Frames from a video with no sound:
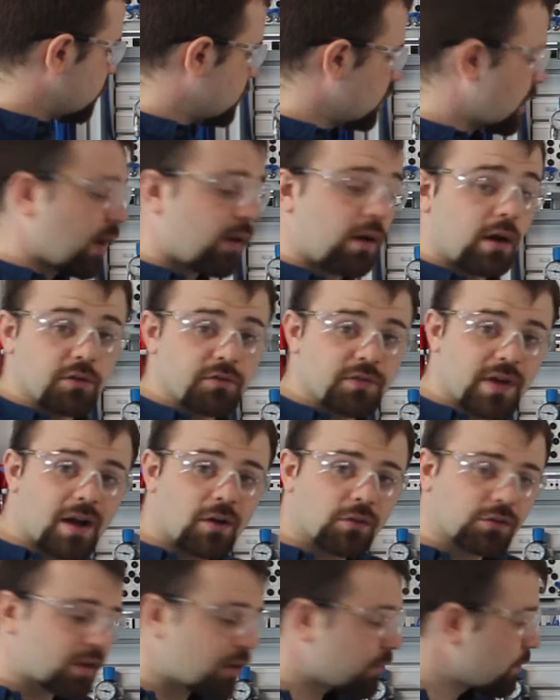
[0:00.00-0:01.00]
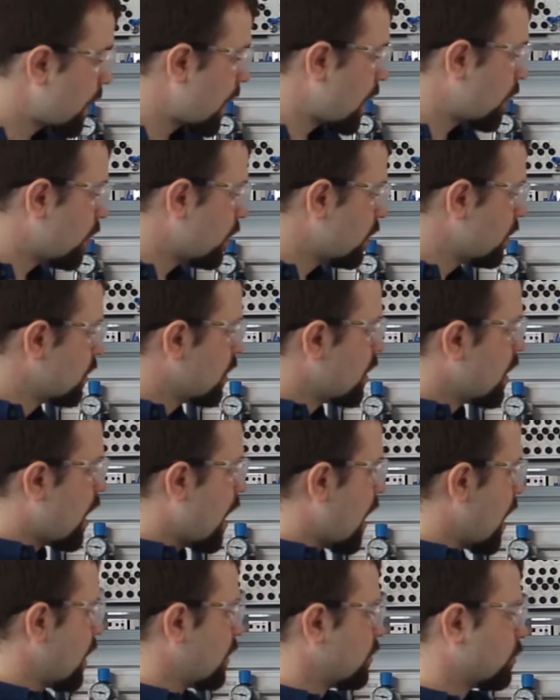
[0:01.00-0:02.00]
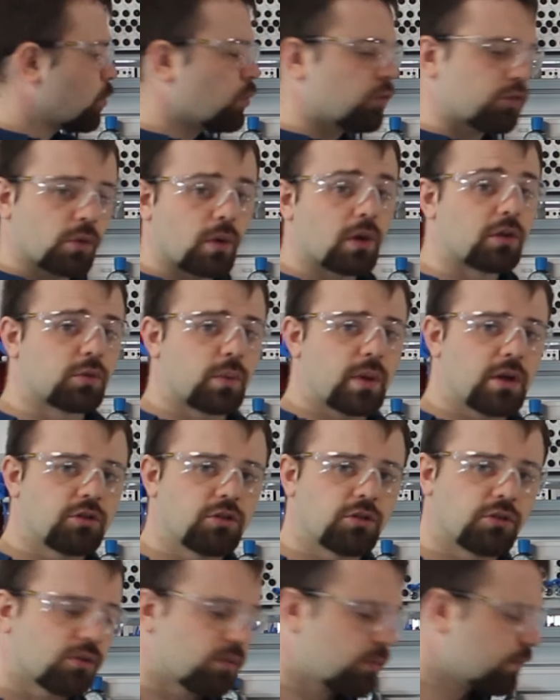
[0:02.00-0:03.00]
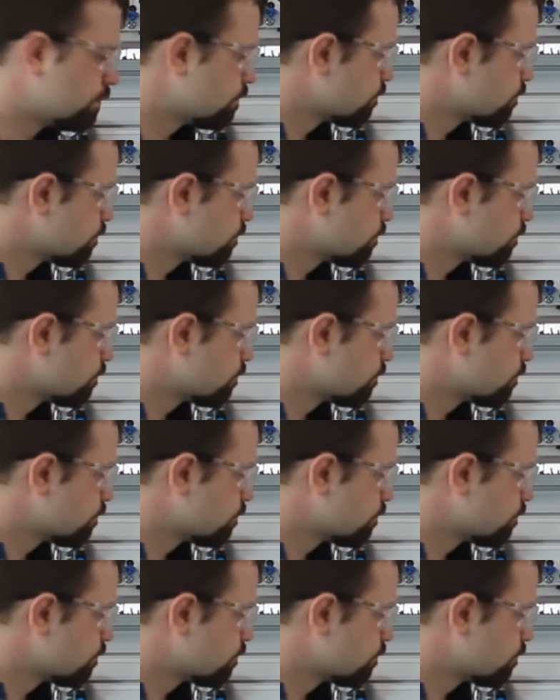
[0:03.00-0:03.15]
So now our valves have power and also our switches.